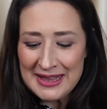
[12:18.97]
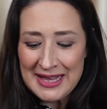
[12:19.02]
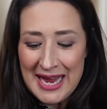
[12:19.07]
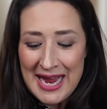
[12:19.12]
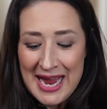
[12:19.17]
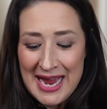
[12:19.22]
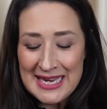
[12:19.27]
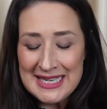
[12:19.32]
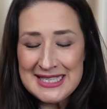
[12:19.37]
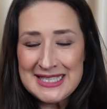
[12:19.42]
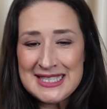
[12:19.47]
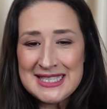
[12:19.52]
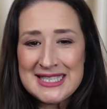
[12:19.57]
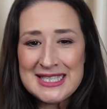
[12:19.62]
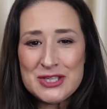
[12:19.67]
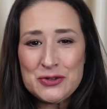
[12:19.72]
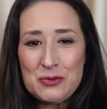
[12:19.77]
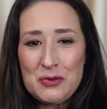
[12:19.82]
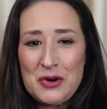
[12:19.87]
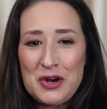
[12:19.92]

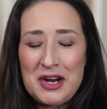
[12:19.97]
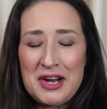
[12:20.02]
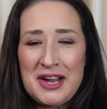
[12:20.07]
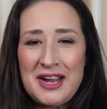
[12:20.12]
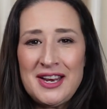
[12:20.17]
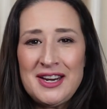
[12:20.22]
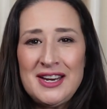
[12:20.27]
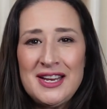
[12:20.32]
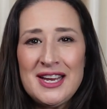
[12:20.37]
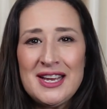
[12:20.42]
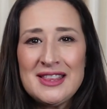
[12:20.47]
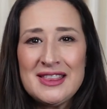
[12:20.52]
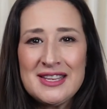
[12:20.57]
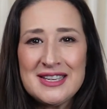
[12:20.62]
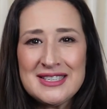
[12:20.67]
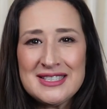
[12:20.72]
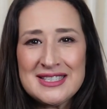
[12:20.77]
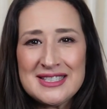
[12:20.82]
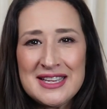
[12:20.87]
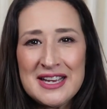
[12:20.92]
last one in
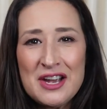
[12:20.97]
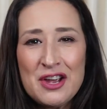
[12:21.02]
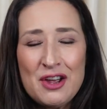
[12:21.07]
this